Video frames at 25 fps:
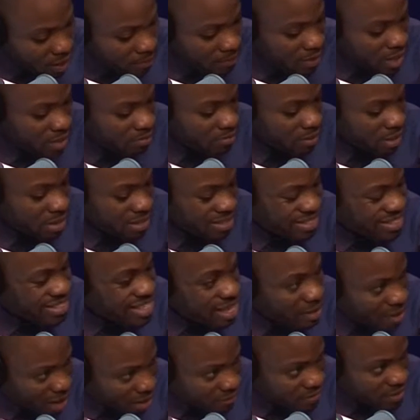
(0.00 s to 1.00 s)
amendments
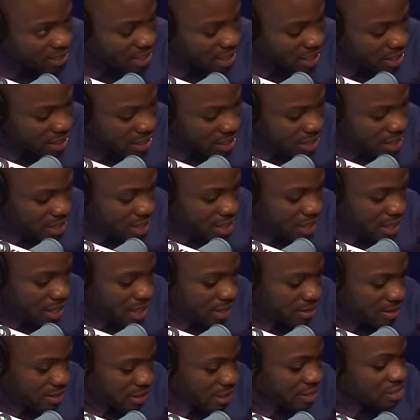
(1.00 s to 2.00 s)
thereafter,
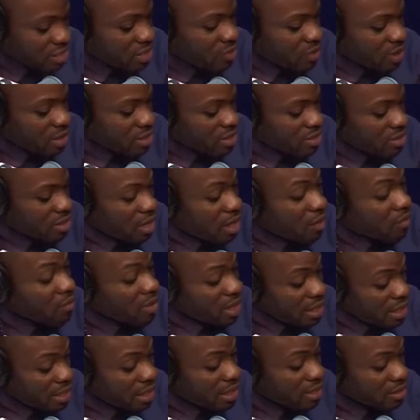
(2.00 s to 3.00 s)
as Nigerians are
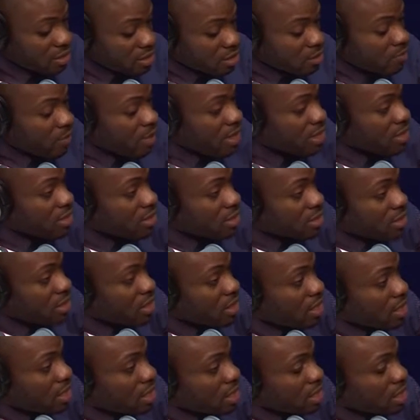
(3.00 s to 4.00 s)
really anticipating
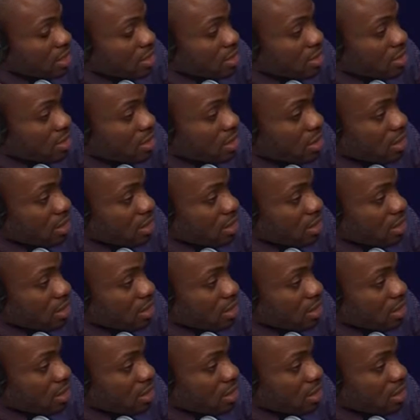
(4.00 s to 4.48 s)
its